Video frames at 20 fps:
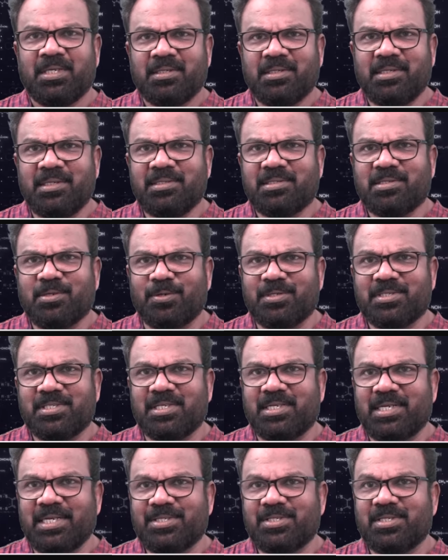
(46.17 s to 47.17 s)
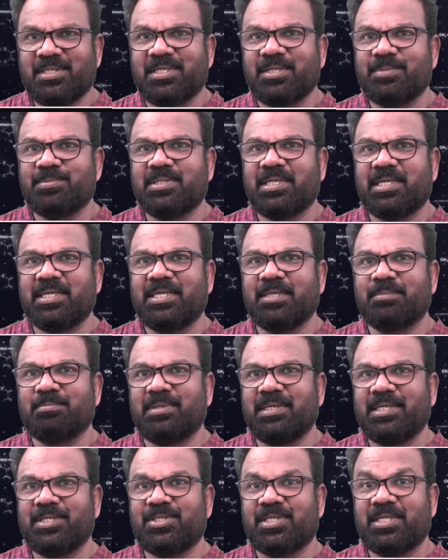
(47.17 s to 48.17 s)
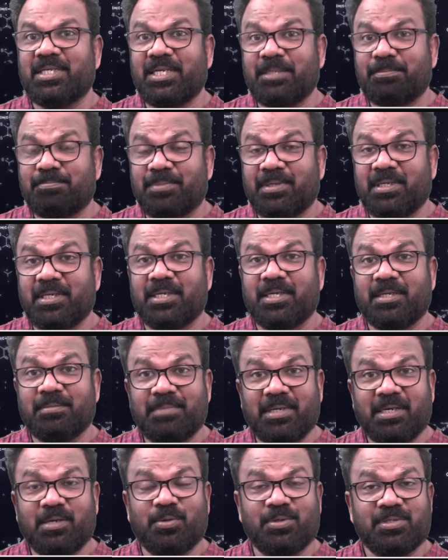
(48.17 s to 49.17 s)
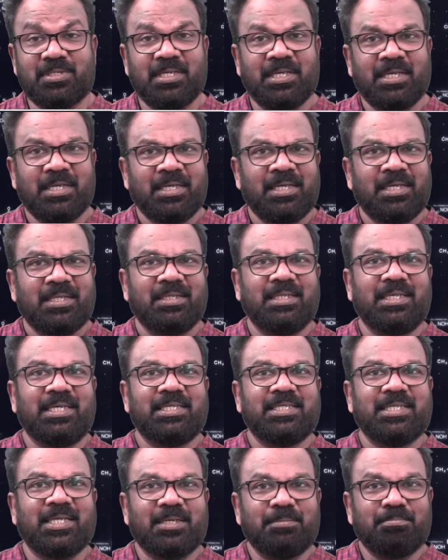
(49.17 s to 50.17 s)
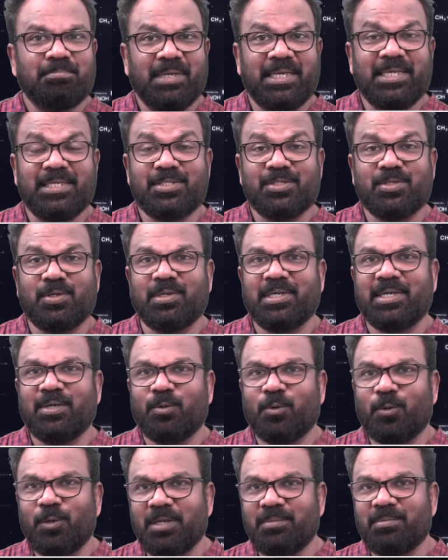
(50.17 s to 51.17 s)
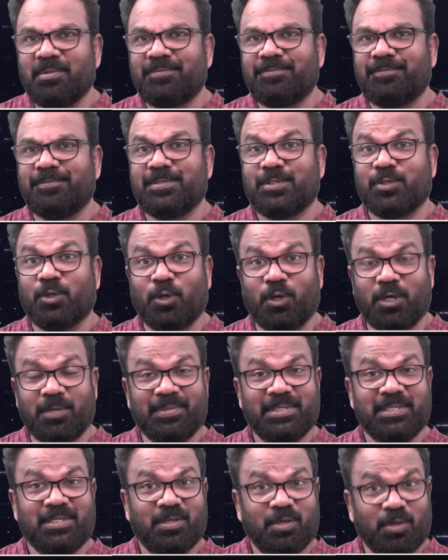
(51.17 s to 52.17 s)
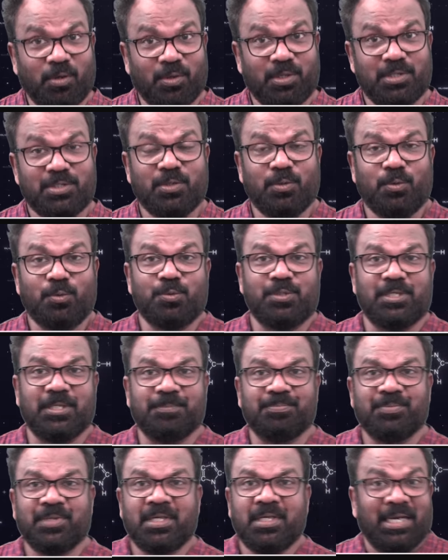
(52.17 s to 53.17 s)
These concentration terms are temperature dependent because these are based on the volume of solvent or solution.